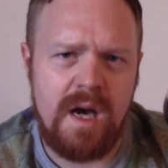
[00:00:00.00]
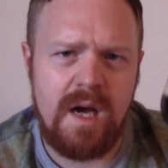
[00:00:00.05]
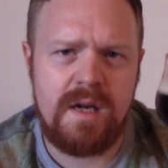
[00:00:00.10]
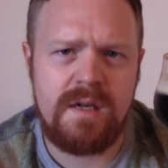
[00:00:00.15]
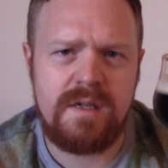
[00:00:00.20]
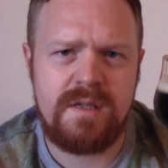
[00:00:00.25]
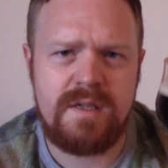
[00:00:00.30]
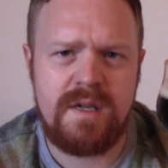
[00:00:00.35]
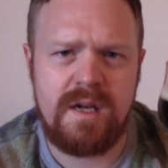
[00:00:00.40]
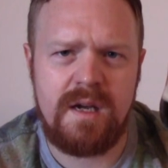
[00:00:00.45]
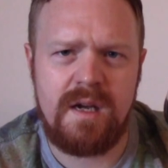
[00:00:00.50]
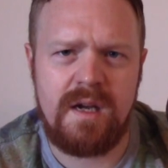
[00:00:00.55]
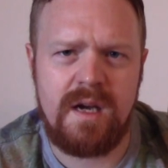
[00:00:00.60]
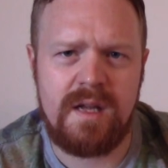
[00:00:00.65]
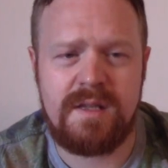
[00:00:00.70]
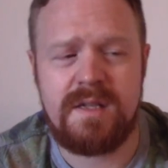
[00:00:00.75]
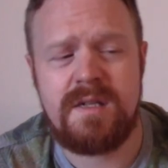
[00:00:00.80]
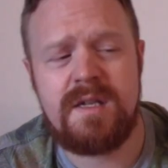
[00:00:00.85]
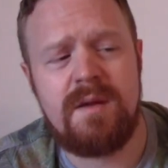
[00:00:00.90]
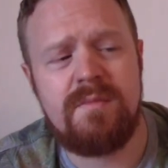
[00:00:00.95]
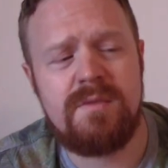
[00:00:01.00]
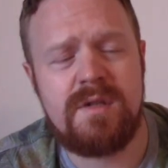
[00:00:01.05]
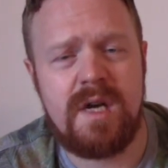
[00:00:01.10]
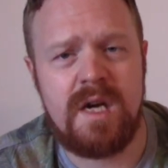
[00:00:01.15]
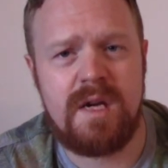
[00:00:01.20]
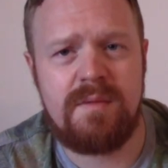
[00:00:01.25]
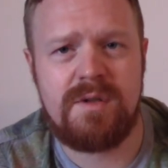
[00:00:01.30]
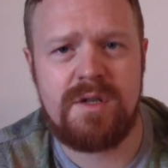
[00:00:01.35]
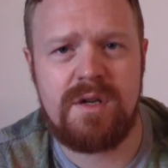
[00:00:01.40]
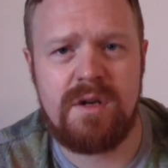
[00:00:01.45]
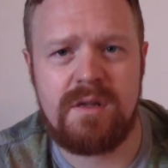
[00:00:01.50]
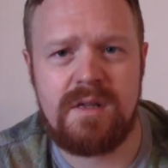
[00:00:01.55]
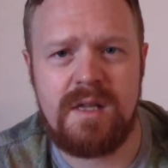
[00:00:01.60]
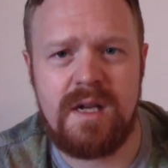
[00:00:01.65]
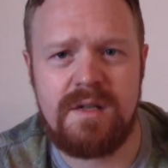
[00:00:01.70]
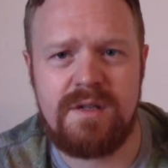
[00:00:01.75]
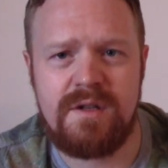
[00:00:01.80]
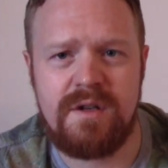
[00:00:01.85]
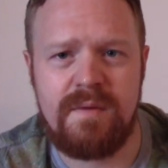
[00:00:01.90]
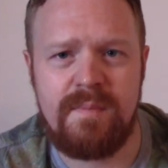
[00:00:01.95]
And uh, at the same time, it's got
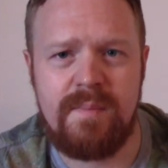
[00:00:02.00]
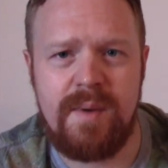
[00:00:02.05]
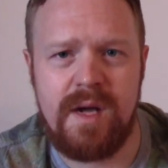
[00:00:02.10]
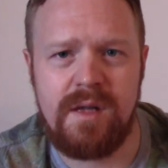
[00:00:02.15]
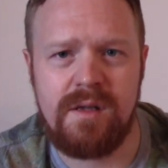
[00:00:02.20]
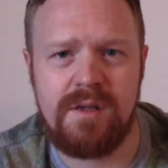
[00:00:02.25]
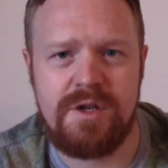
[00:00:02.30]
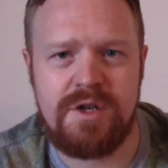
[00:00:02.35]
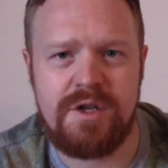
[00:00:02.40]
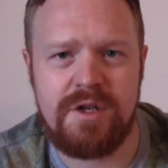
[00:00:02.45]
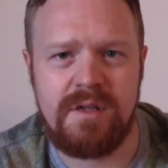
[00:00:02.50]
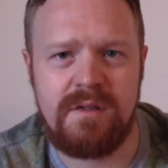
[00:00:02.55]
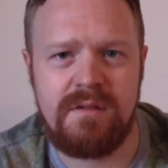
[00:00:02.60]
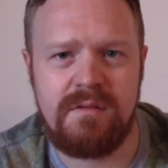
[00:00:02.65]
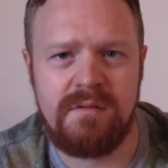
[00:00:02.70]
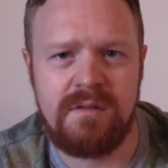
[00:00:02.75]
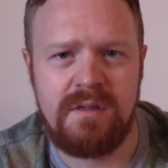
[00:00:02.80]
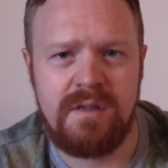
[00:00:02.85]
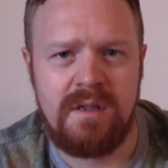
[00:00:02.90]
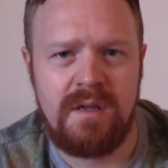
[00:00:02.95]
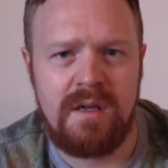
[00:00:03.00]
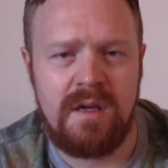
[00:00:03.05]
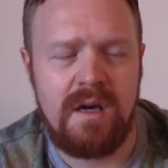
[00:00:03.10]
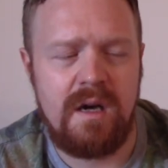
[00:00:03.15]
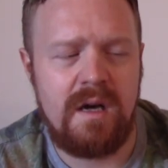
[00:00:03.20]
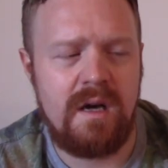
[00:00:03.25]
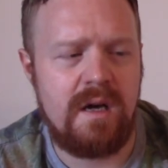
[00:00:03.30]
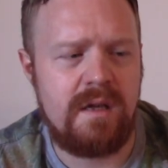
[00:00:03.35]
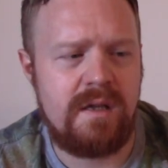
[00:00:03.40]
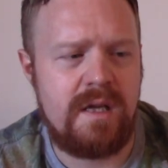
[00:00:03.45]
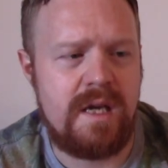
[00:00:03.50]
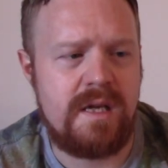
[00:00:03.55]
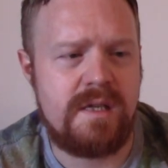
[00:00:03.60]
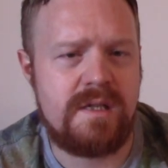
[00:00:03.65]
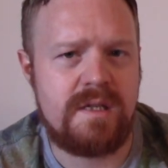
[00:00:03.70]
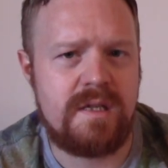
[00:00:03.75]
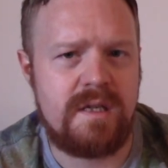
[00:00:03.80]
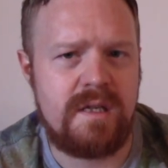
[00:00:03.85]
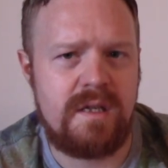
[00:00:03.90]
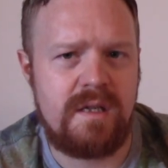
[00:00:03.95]
that sort of Belgian uh,
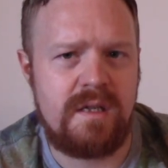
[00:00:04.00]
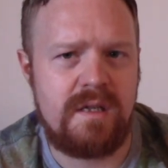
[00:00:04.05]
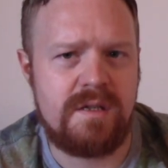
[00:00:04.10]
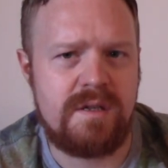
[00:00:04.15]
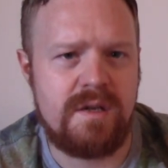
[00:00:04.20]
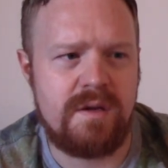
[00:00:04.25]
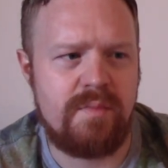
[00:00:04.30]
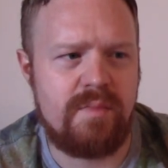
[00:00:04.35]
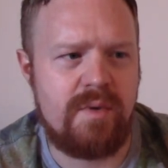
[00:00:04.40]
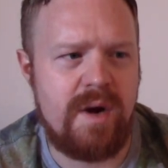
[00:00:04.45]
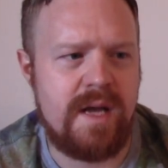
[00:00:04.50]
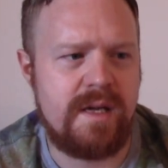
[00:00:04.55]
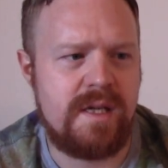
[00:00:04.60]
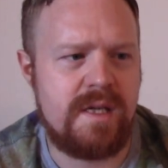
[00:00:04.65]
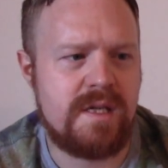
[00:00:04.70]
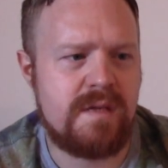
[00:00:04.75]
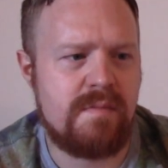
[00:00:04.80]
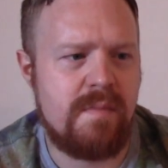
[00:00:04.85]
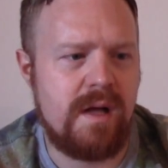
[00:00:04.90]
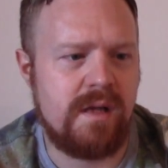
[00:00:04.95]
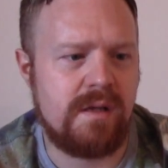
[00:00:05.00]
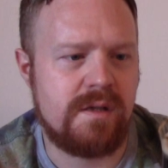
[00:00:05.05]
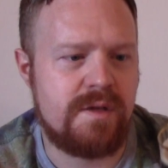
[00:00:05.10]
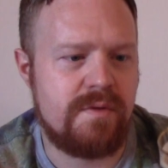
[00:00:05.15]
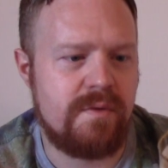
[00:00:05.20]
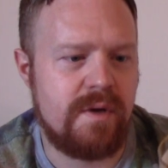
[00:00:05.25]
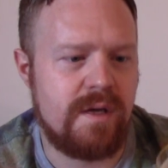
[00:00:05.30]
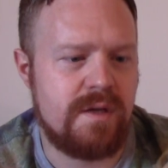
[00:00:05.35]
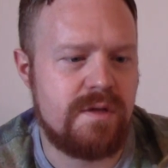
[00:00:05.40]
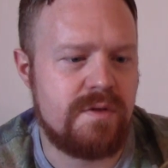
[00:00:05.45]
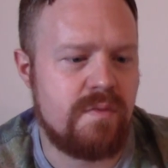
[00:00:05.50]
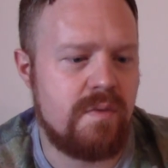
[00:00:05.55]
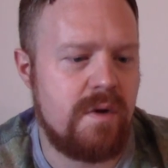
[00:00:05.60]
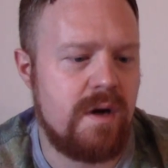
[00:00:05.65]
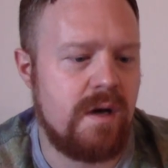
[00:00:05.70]
yeasty sort of bready smell to it as